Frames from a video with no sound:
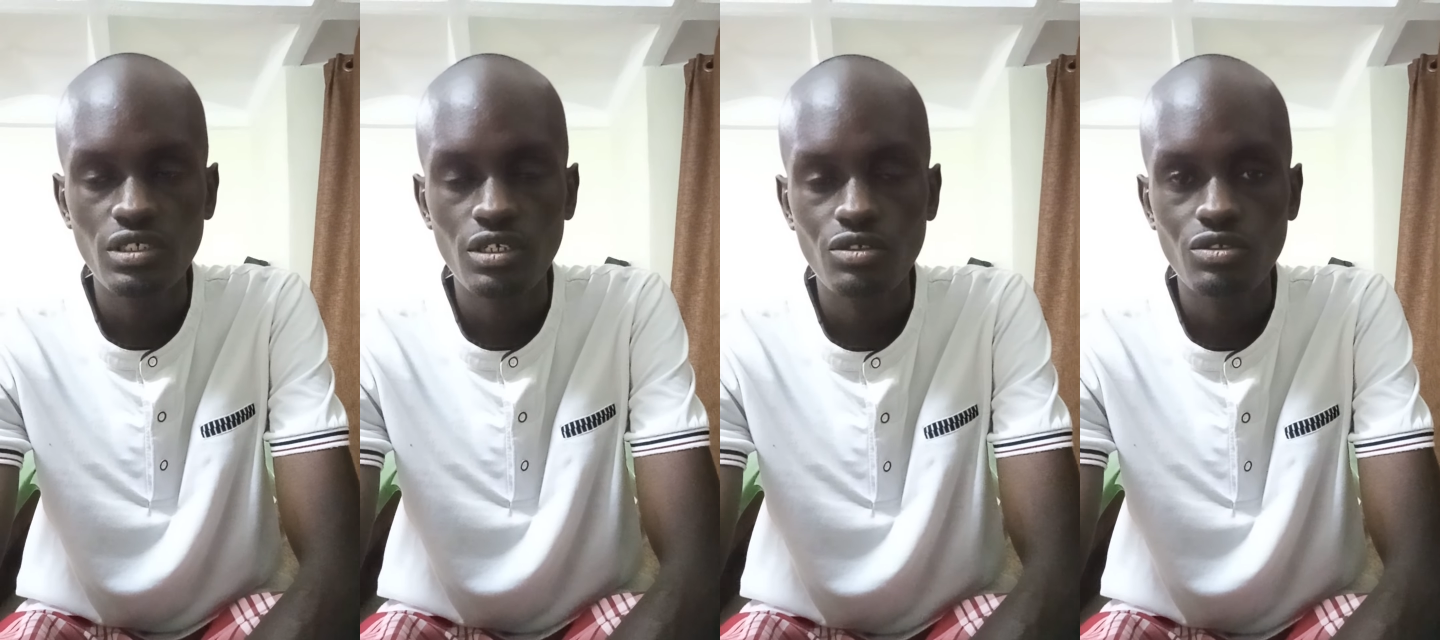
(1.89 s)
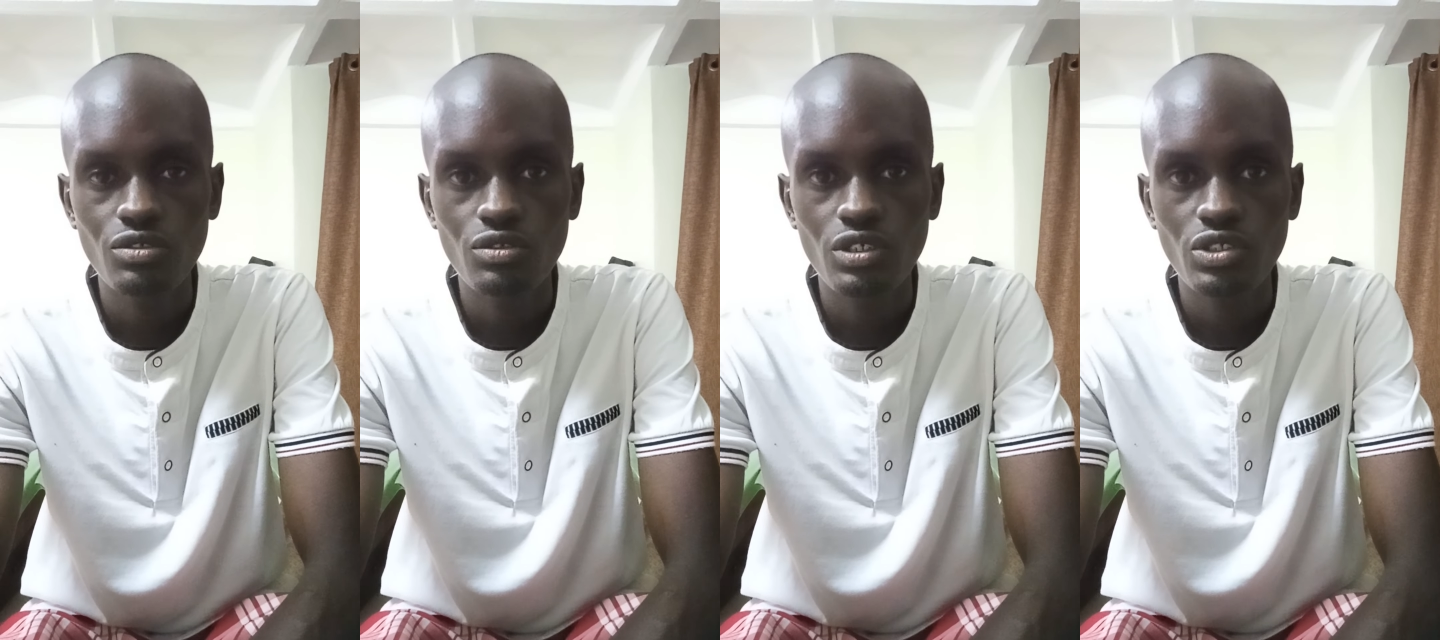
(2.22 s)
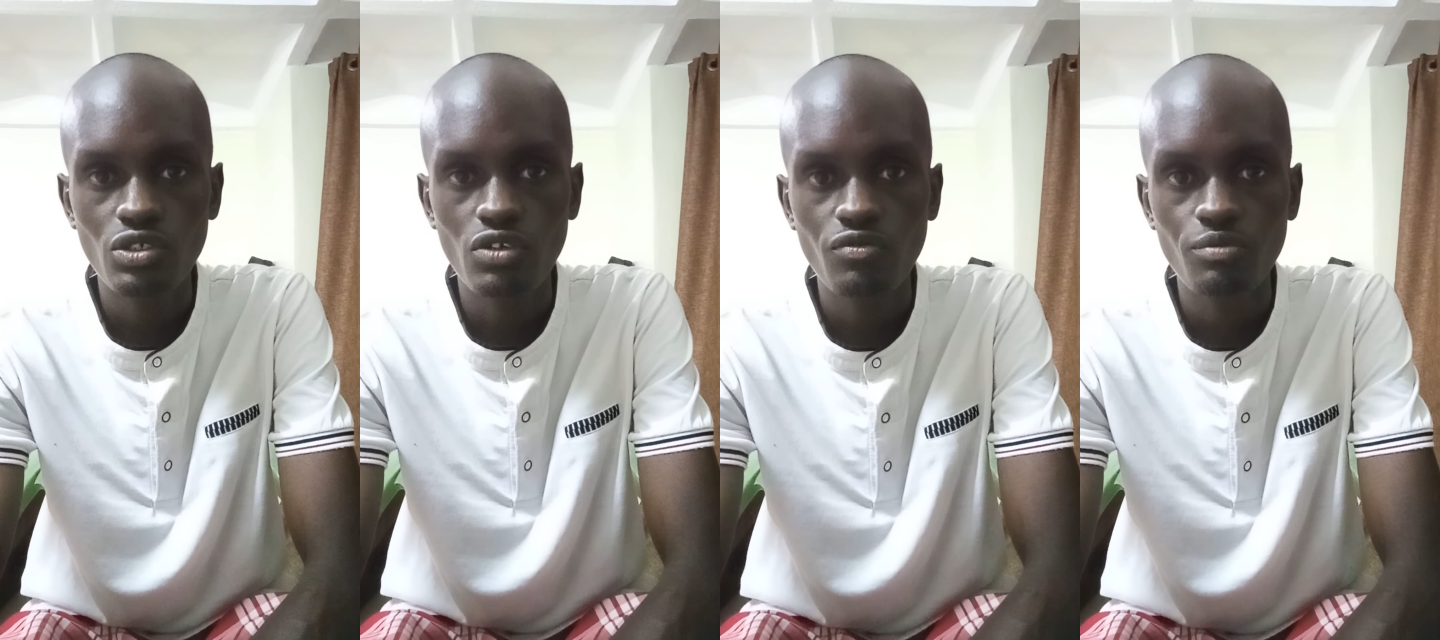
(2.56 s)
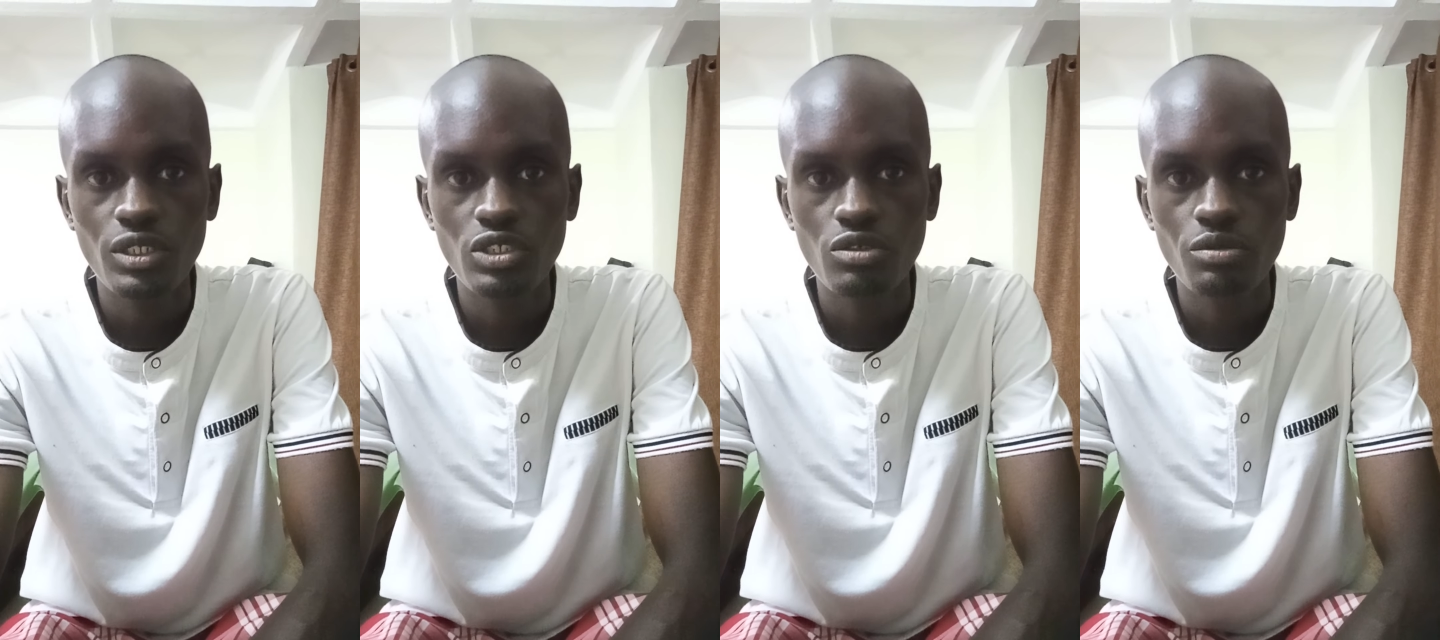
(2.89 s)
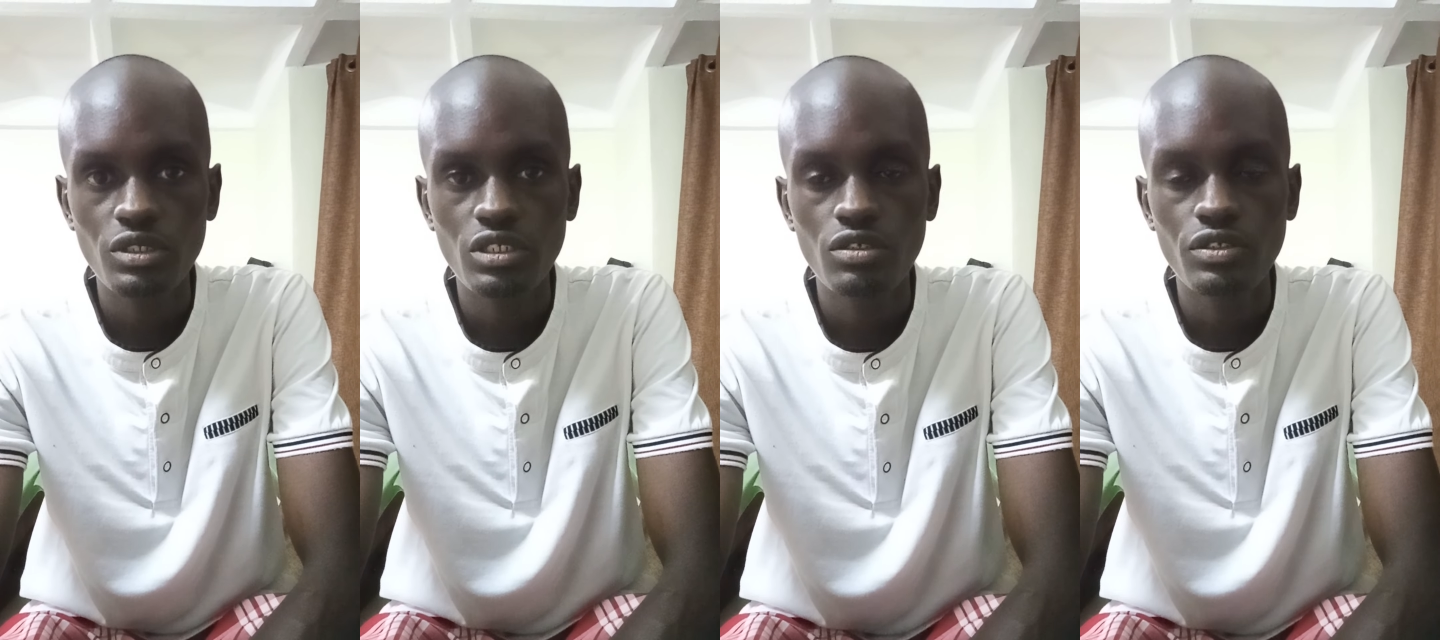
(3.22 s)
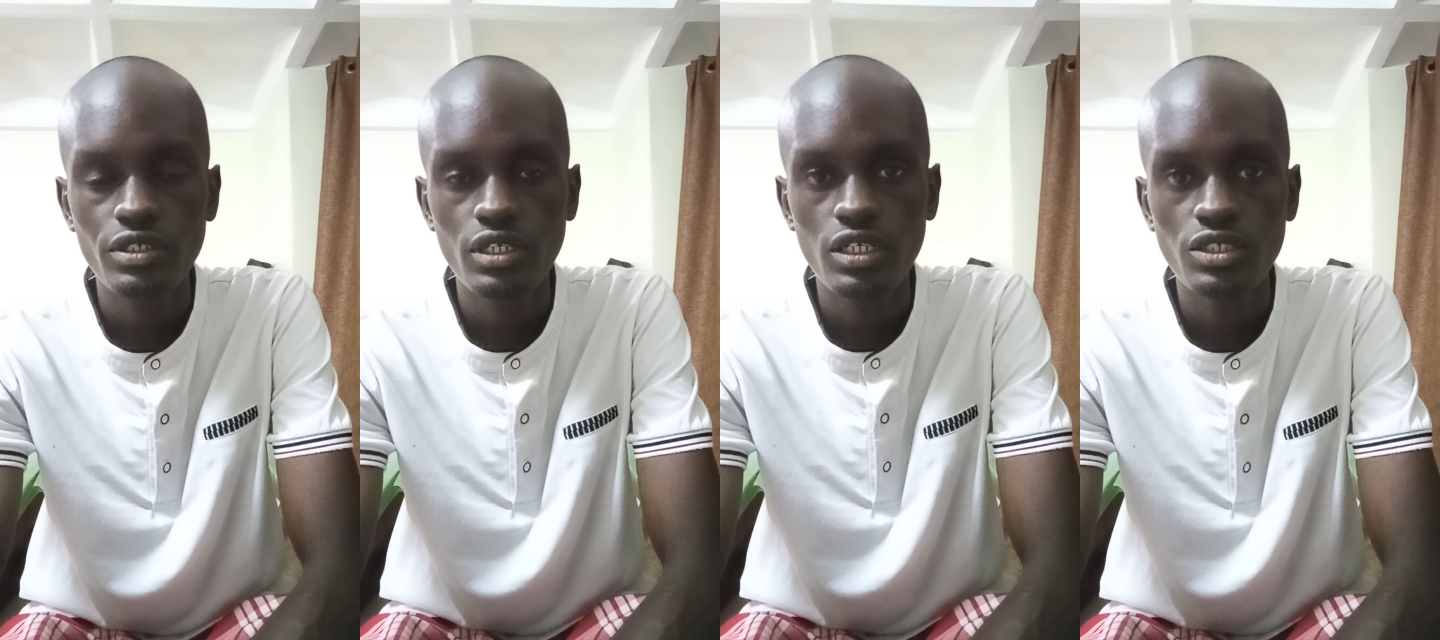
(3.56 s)
continuation of my topic on
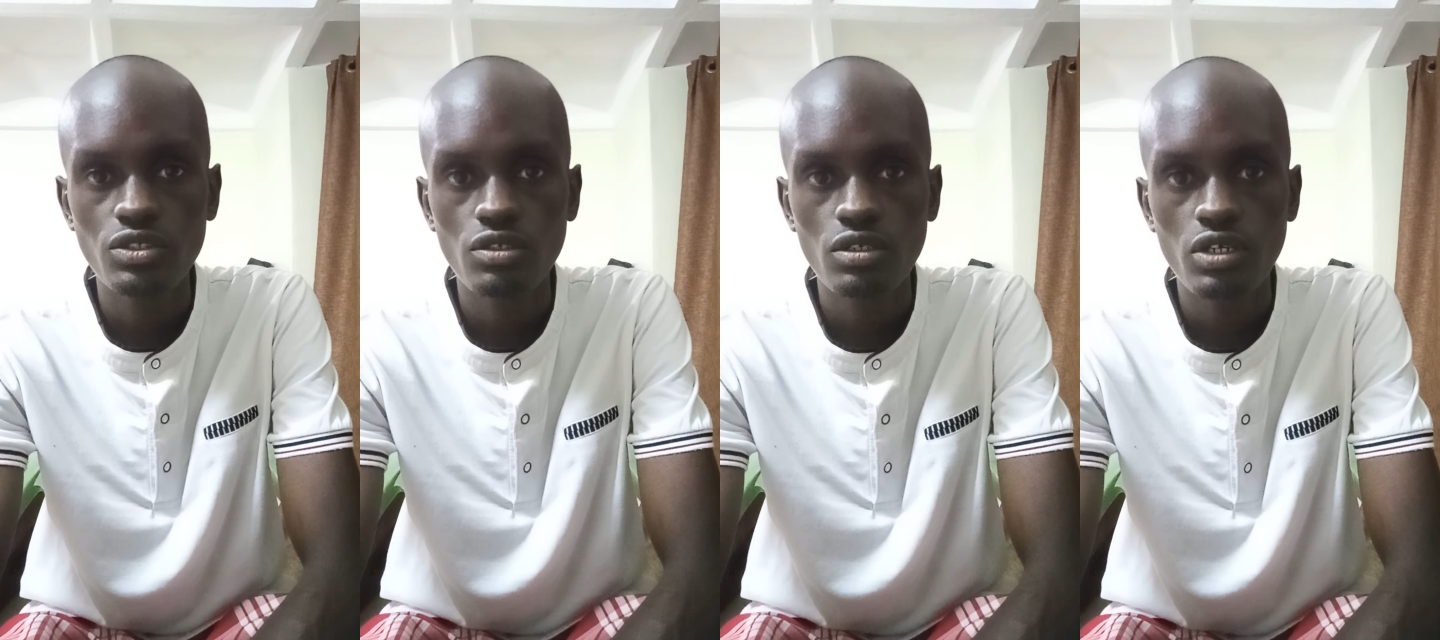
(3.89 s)
religion.